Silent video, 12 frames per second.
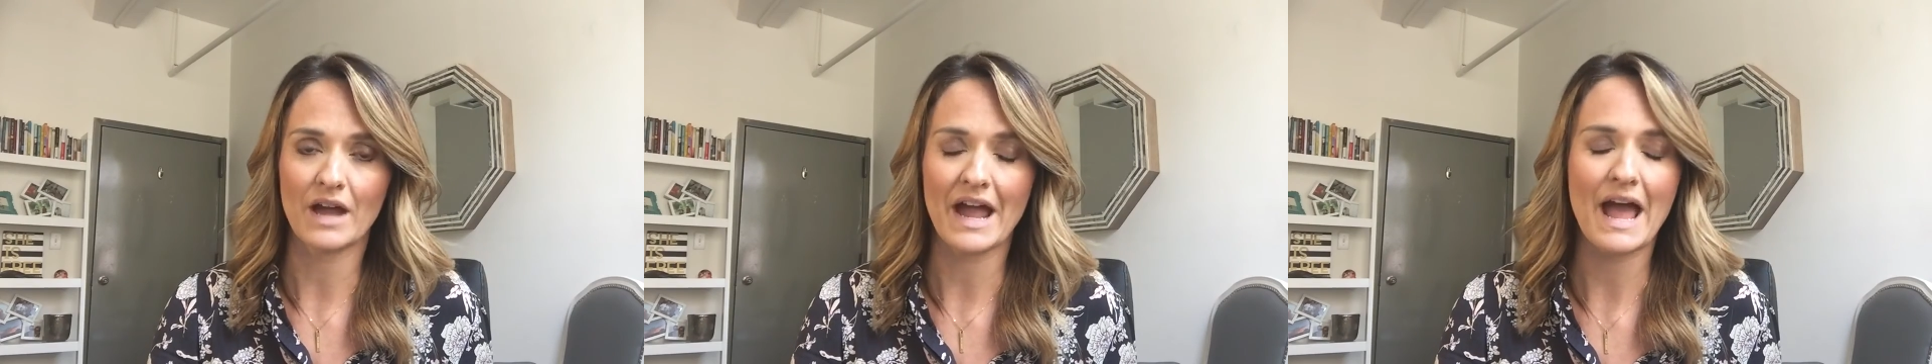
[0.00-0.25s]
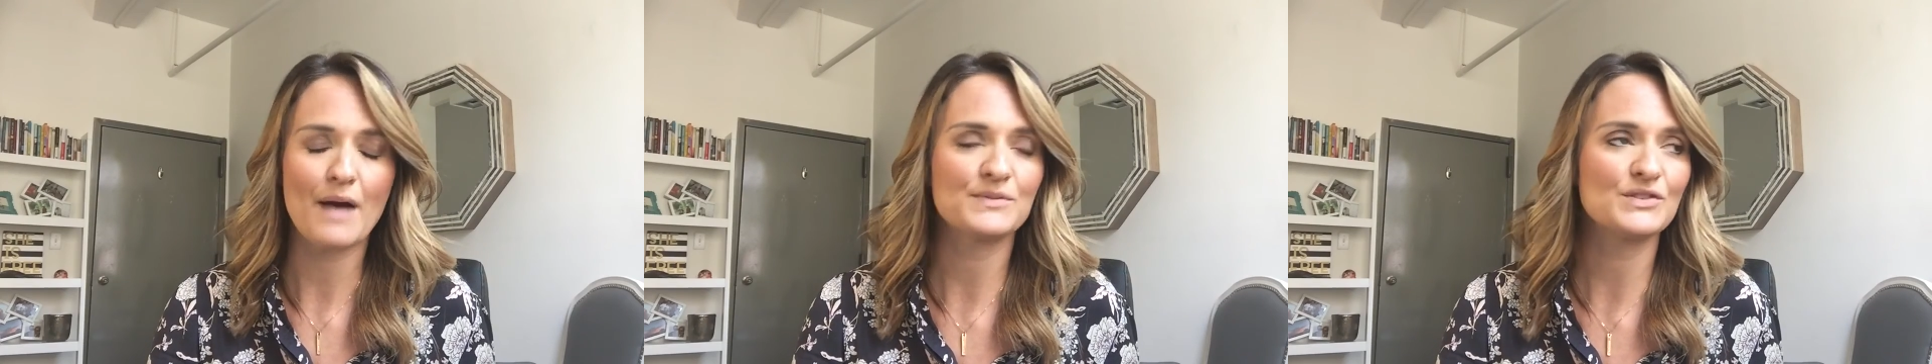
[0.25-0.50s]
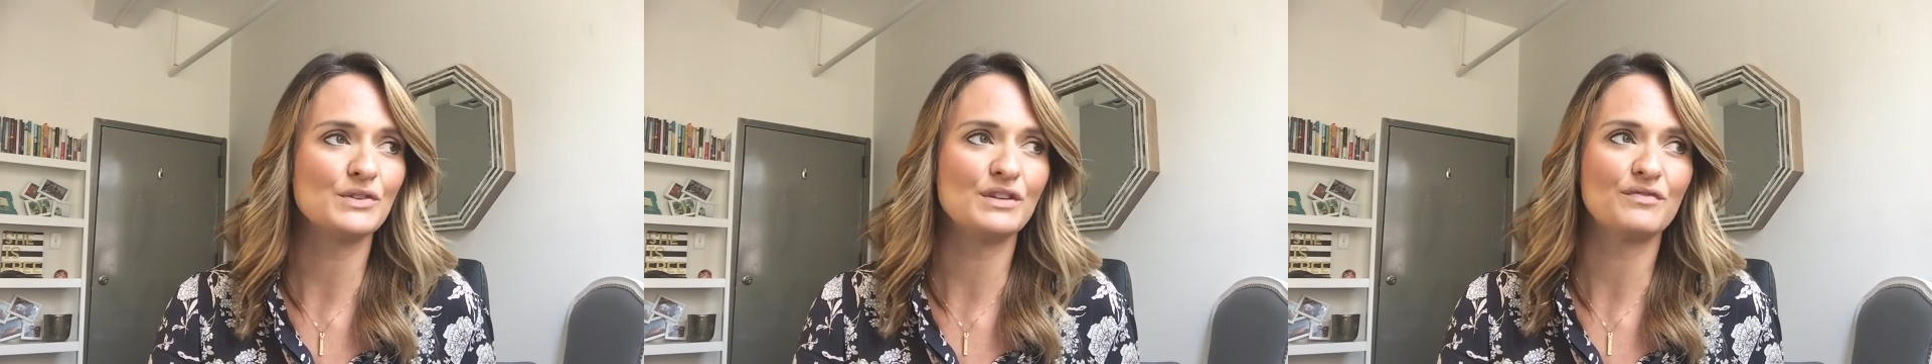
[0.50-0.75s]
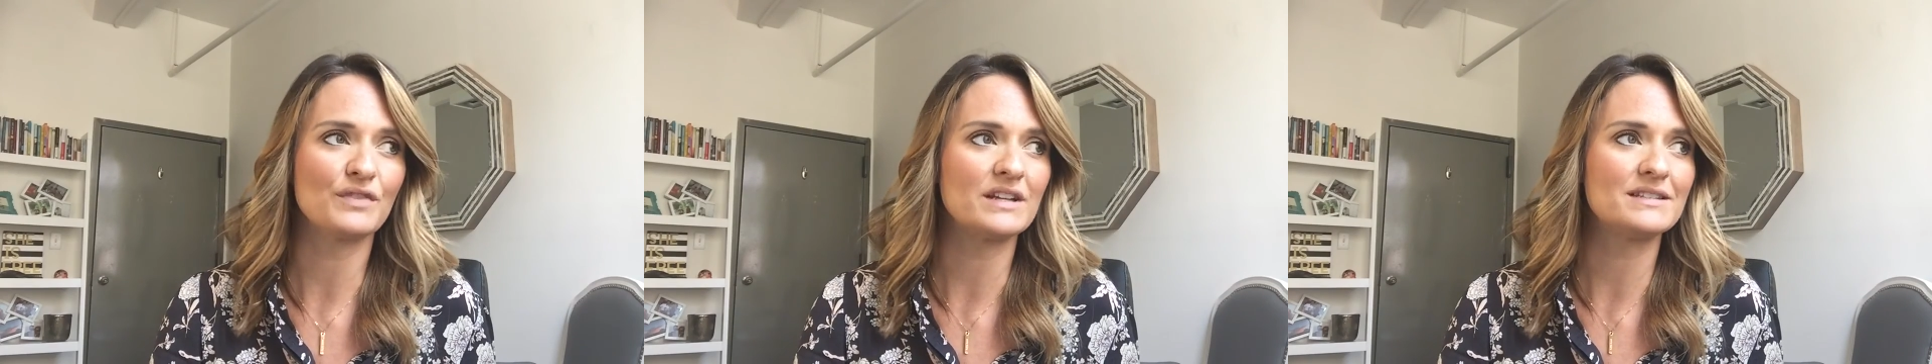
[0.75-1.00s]
I absolutely
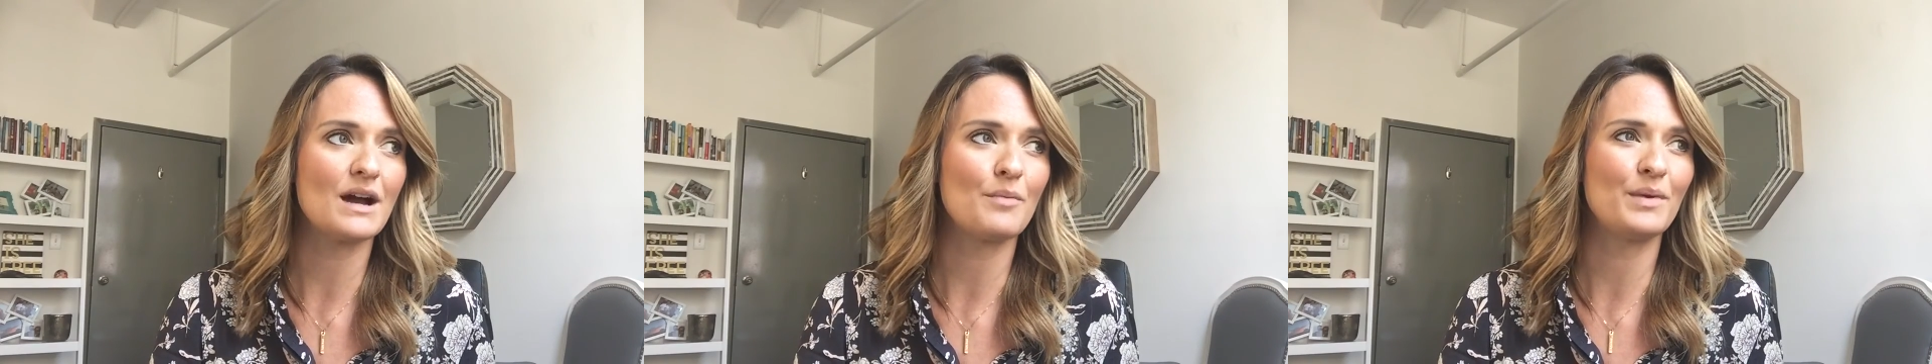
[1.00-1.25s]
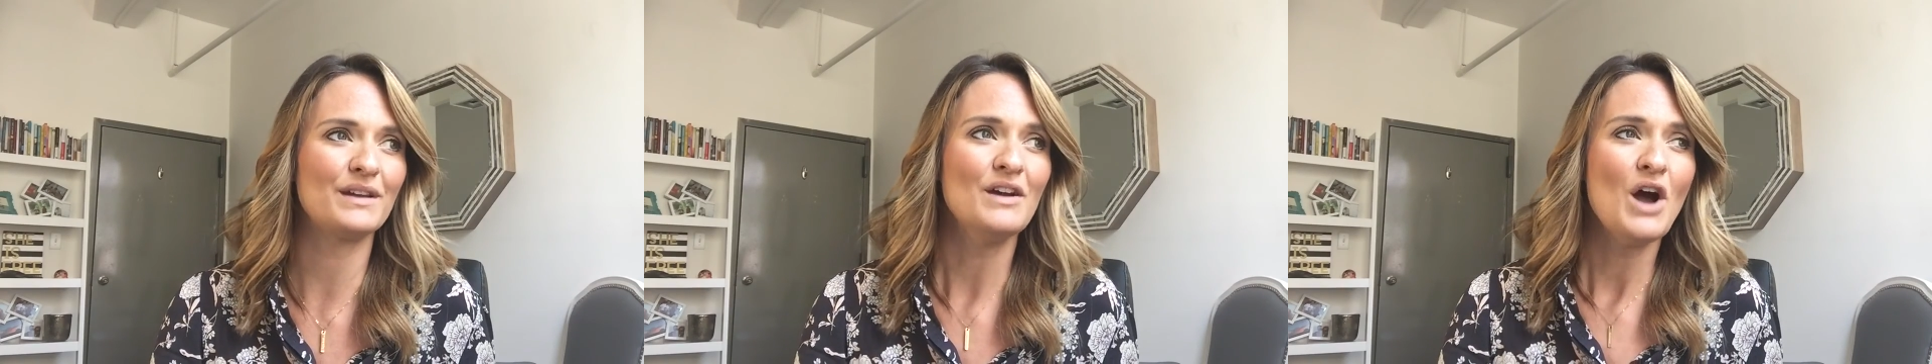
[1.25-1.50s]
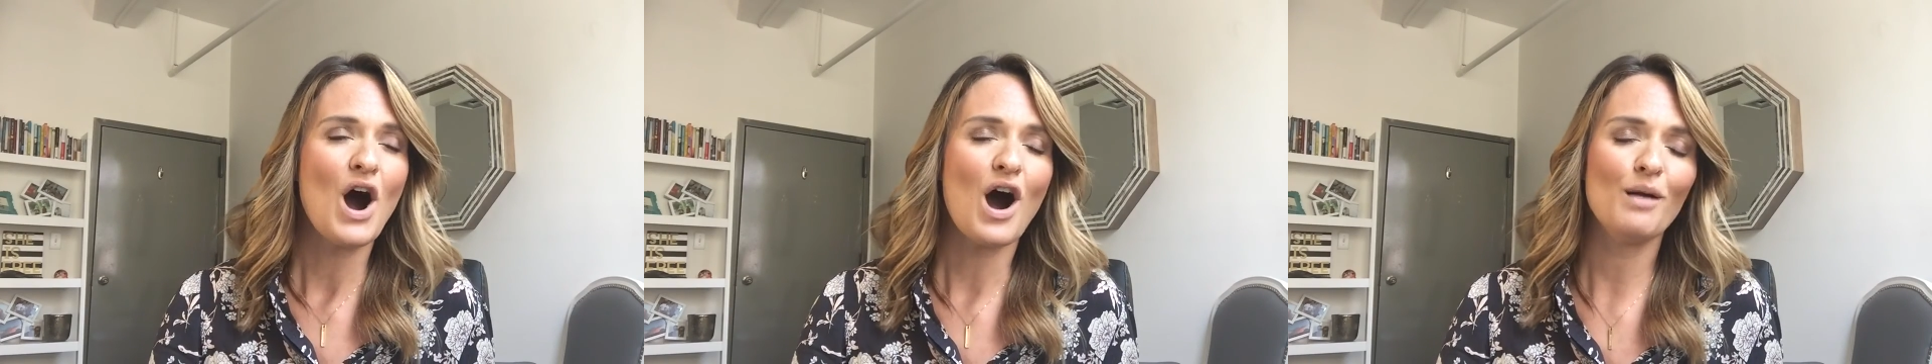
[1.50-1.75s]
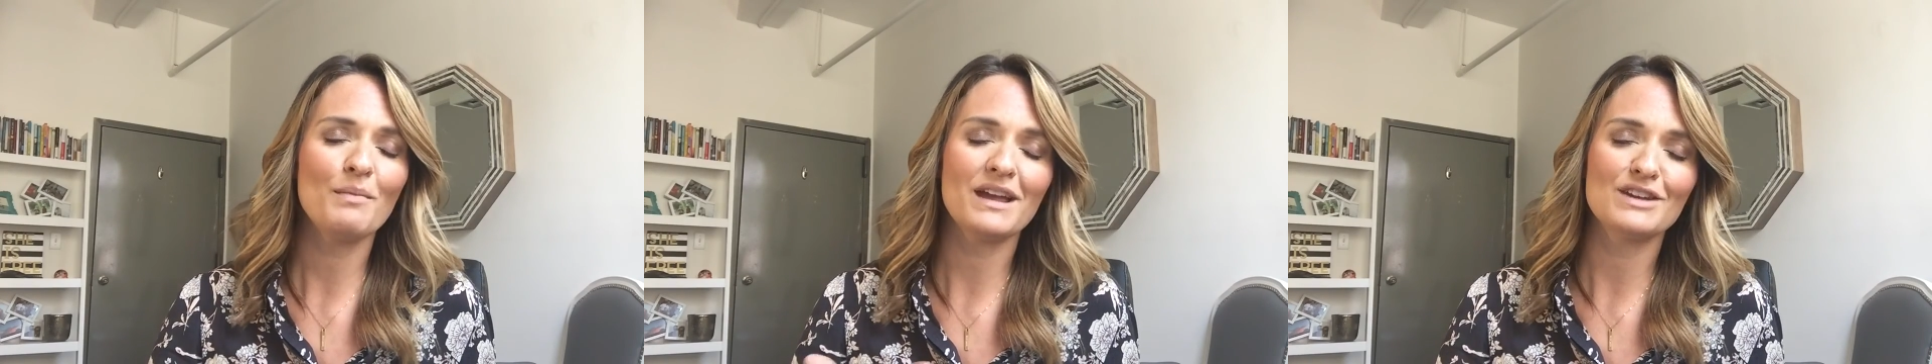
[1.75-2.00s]
freaked out, but all my